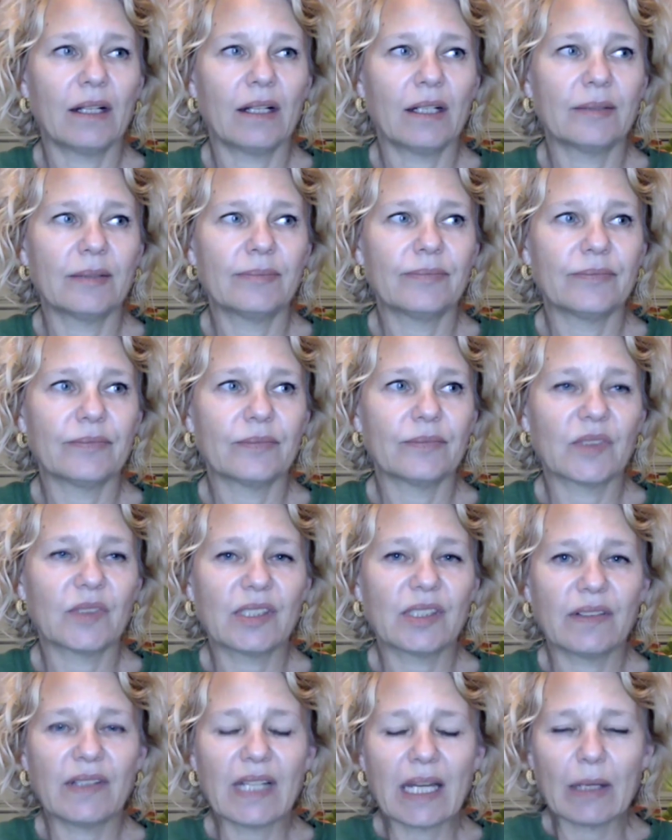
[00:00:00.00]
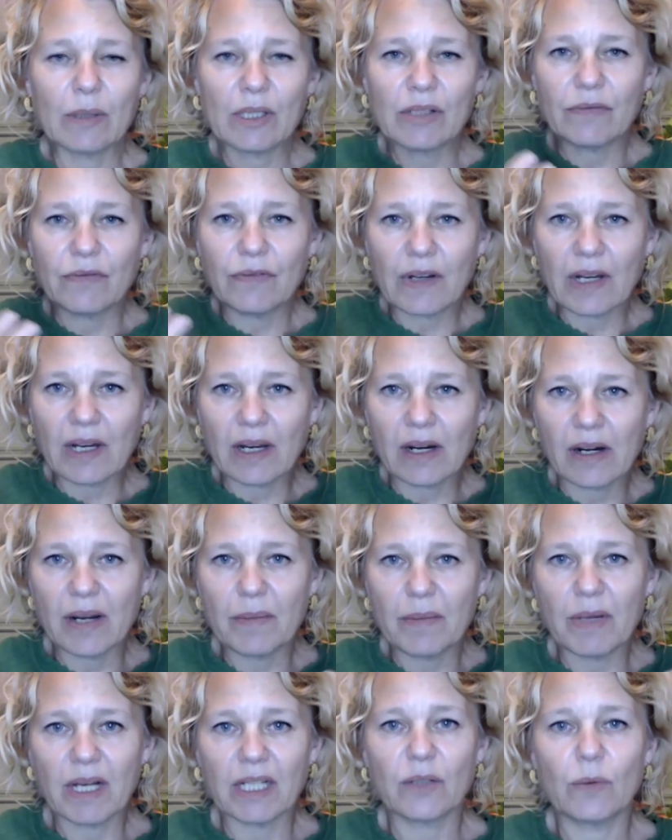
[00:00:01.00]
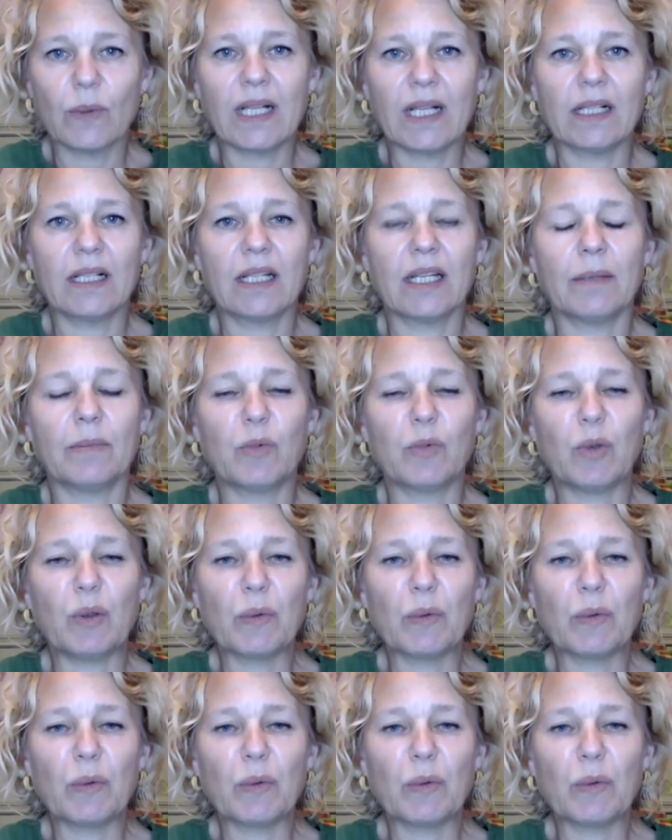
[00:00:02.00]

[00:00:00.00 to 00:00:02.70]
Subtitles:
So that was very much welcomed.